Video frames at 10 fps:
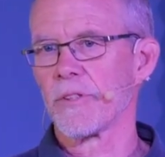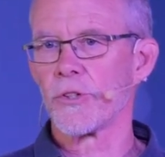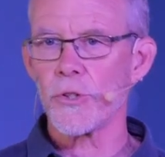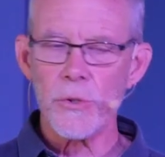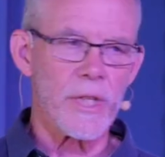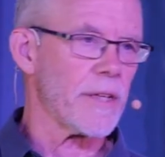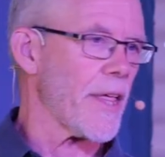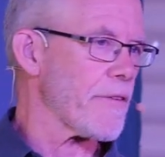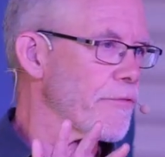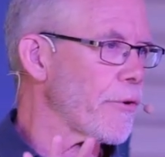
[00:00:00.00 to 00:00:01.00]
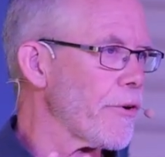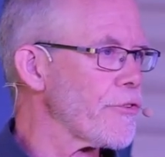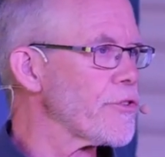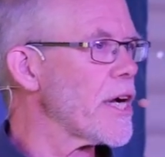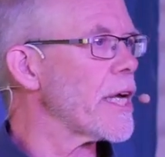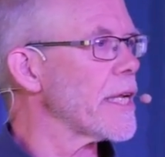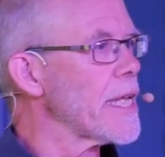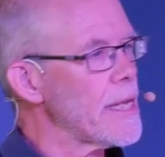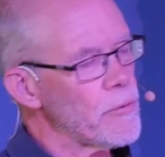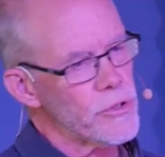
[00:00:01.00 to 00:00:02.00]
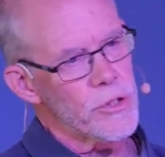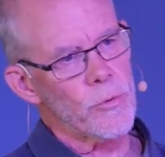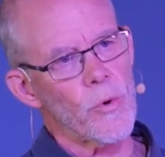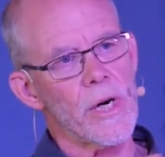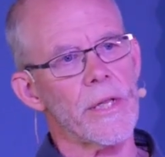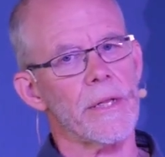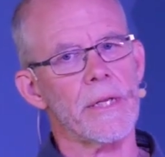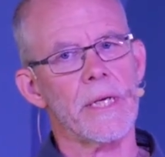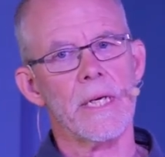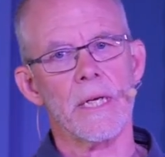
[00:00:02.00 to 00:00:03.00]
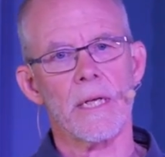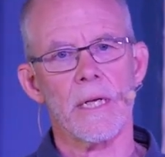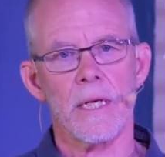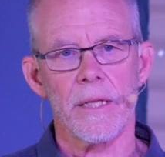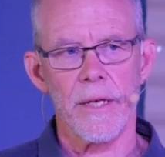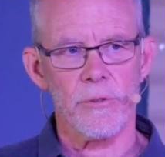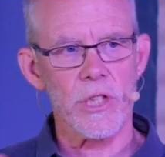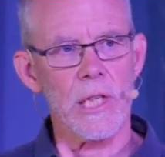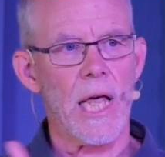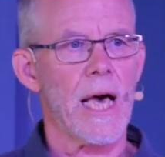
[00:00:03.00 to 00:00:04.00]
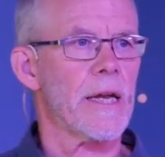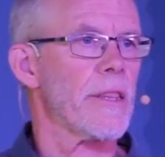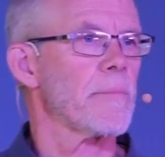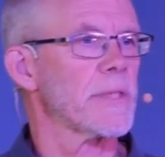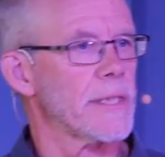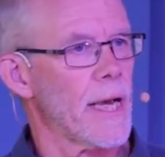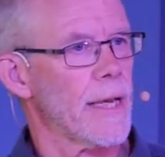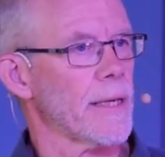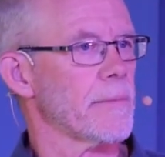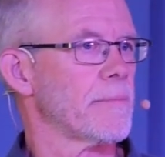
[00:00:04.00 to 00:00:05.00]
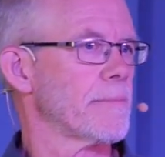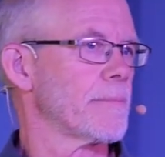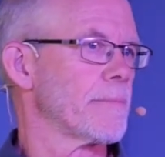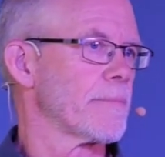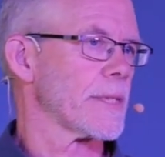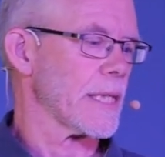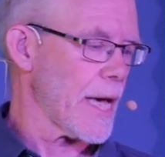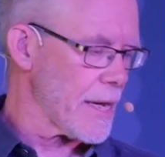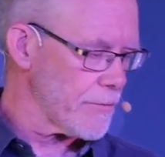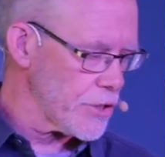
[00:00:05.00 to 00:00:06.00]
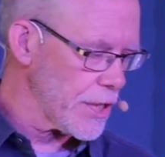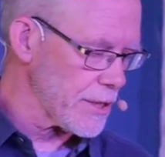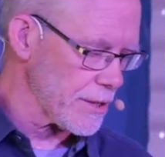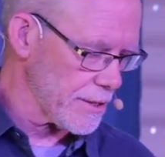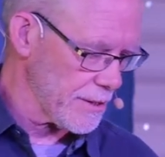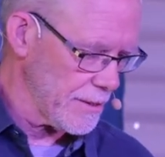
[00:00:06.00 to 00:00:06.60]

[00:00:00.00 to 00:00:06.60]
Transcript: Judah, that fourth son, he was the one that was the line of the Messiah, the line of Jesus.